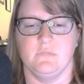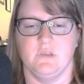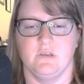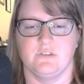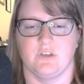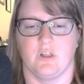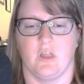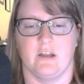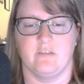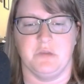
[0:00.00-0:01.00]
So a
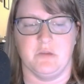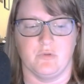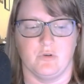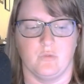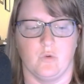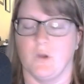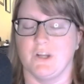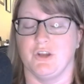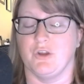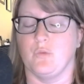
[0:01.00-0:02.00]
lot of people will want
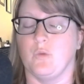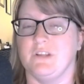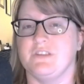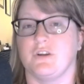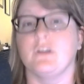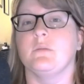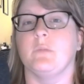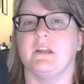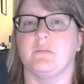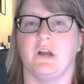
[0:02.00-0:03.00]
to know what started
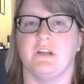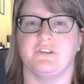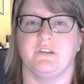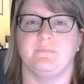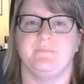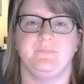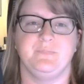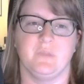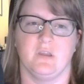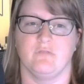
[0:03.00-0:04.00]
my depression.
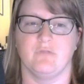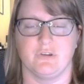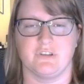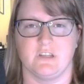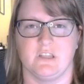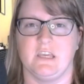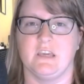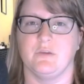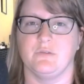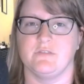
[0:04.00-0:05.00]
Unfortunately,
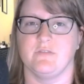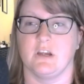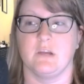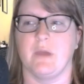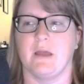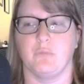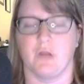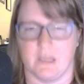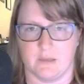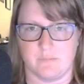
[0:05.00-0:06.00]
it was a very bad
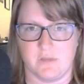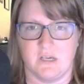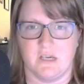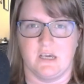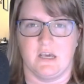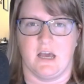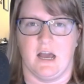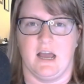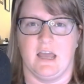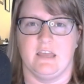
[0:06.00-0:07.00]
breakup.
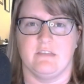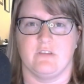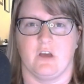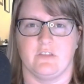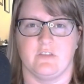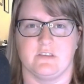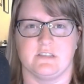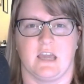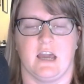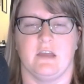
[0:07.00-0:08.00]
I thought that this
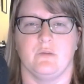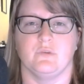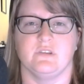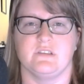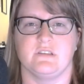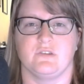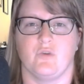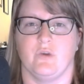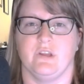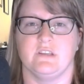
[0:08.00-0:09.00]
guy was
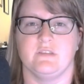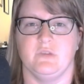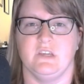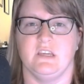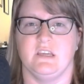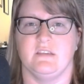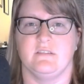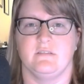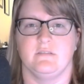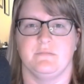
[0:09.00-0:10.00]
going to be
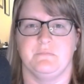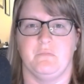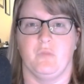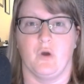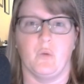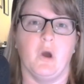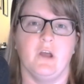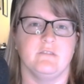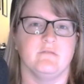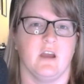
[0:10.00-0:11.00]
the
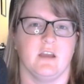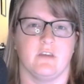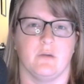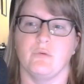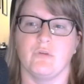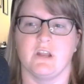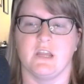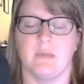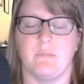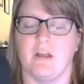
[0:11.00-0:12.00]
one. I thought we were going to
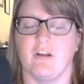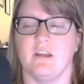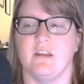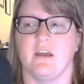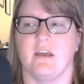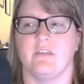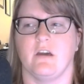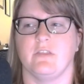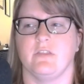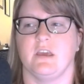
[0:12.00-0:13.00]
get married. I
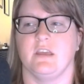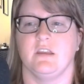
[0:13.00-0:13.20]
thought that